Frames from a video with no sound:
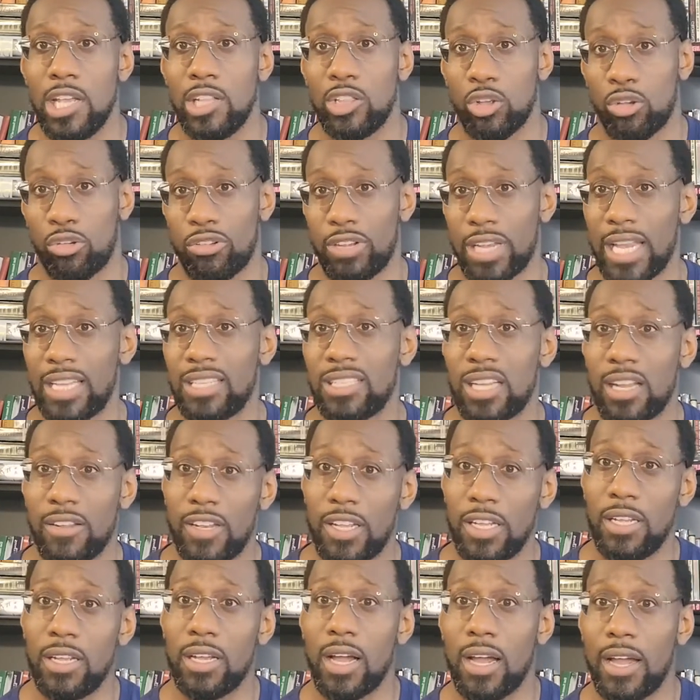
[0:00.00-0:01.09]
the creation of
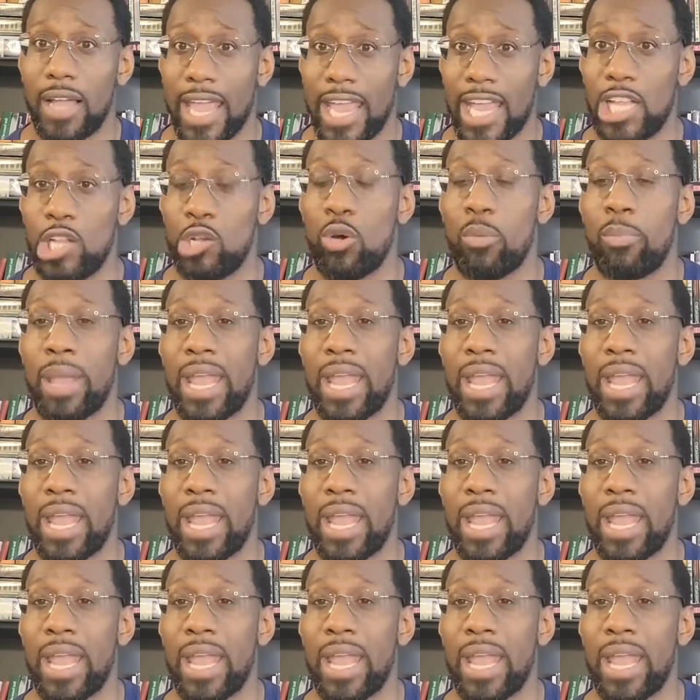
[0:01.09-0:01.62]
the annual